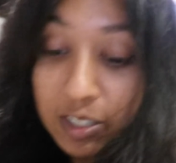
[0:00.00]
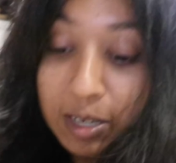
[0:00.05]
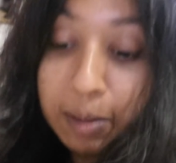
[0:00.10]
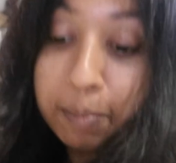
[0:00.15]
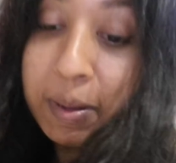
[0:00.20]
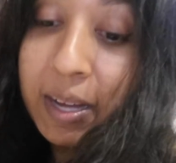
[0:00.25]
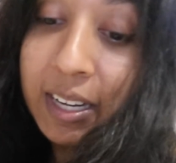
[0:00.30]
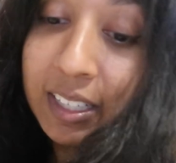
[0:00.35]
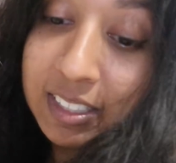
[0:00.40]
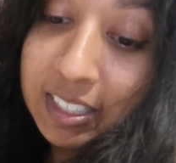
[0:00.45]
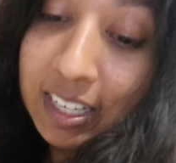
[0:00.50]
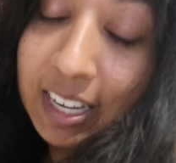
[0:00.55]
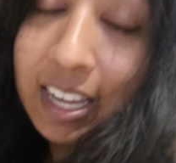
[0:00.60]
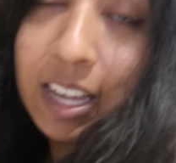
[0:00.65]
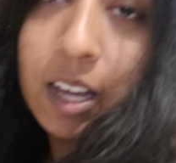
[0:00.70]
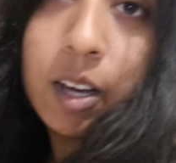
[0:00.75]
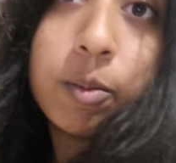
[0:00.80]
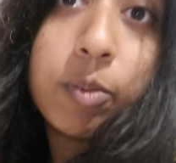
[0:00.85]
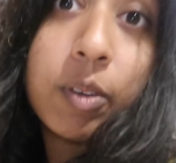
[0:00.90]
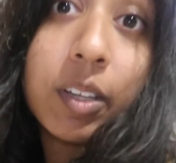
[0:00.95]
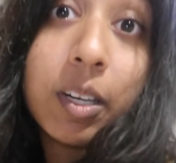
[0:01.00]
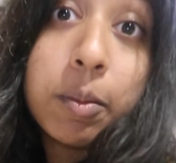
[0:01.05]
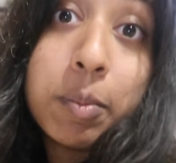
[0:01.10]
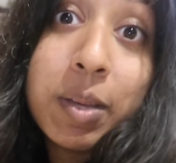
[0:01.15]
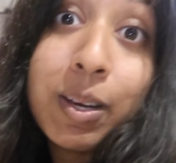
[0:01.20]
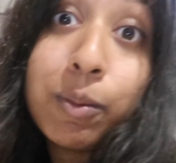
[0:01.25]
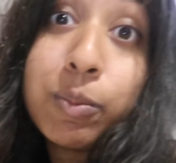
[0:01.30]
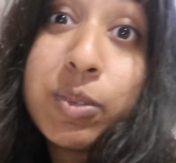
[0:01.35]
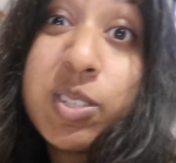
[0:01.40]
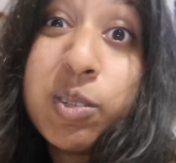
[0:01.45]
a jam-packed day. Hopefully gonna
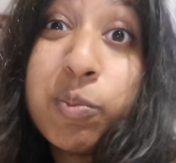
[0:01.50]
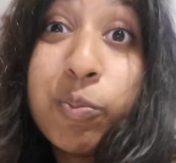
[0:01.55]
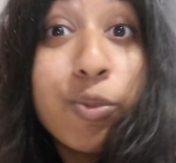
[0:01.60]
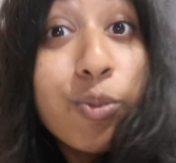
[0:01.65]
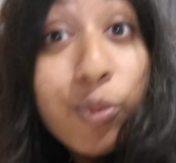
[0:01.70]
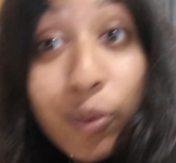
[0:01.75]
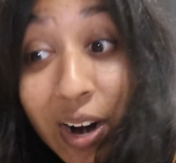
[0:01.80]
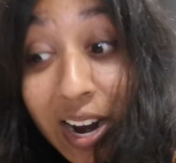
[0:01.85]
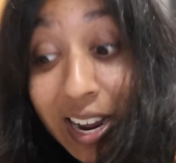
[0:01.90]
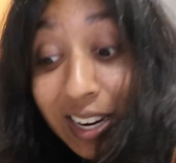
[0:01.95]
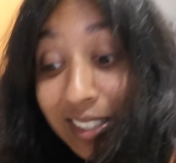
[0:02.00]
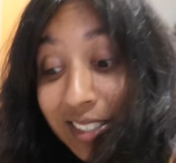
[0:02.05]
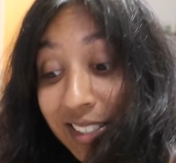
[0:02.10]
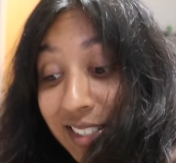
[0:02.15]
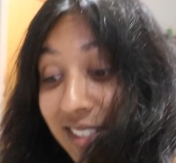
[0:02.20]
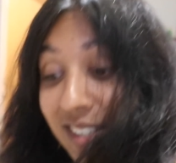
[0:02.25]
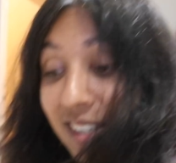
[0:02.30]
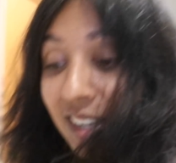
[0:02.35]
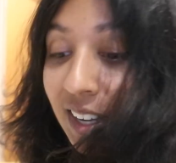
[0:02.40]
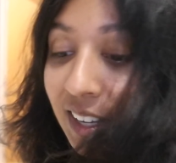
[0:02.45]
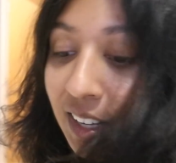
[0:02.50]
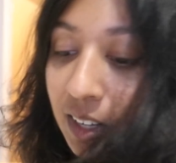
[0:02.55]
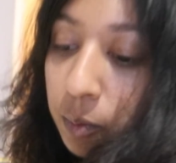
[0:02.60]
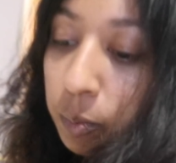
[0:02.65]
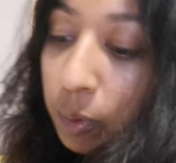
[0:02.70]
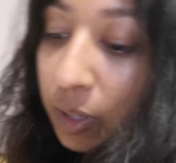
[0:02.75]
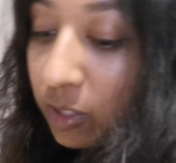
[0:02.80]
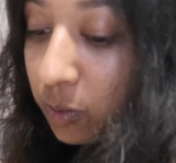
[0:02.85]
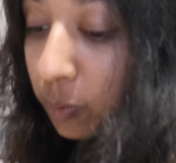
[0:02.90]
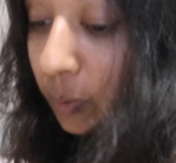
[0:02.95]
meet up with some friends
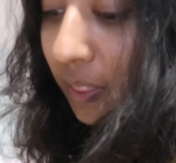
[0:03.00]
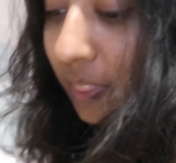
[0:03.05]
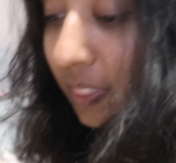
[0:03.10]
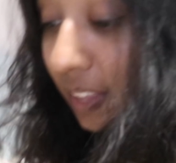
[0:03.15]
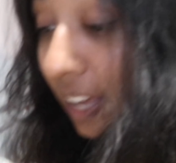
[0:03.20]
whilst we're